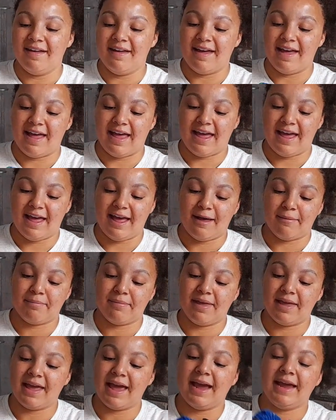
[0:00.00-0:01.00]

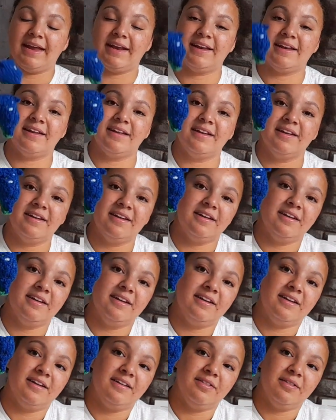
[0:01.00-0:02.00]
Again,
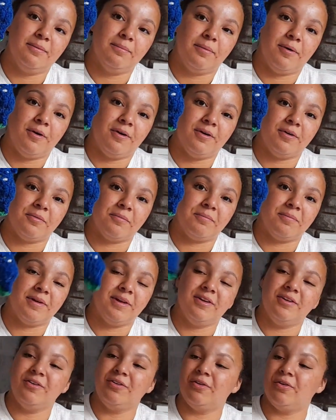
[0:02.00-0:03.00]
the bottom,
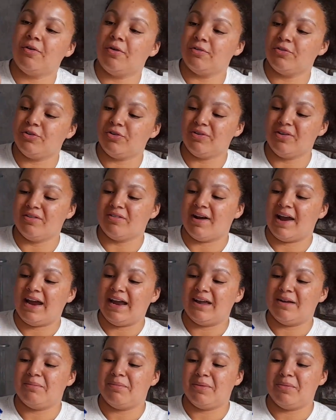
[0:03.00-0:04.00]
not too
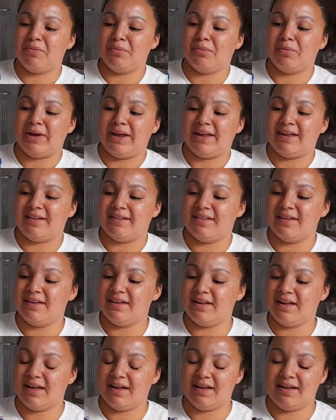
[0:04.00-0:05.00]
great, a bit weird.
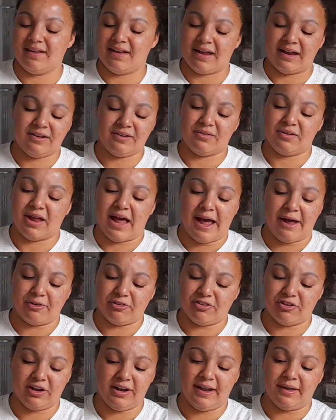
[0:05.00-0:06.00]
I don't know how
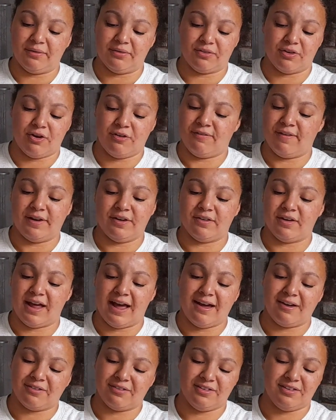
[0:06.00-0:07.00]
to close off, I don't know
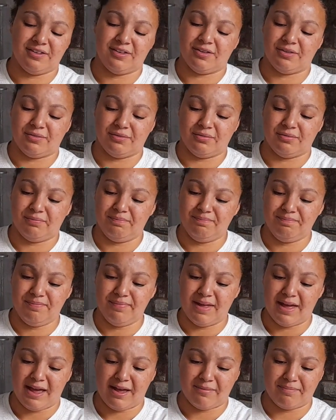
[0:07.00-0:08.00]
how to
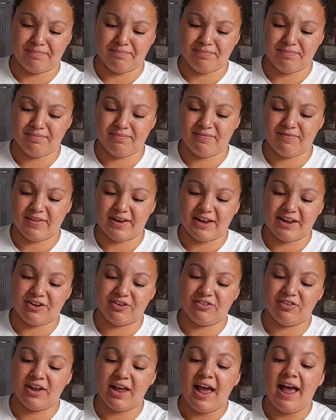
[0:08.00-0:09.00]

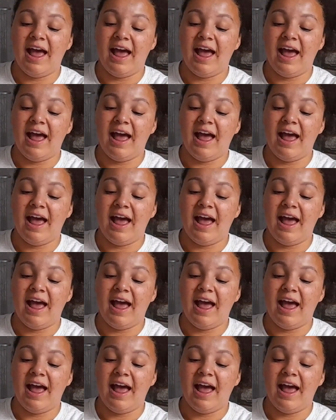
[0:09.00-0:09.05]
finish.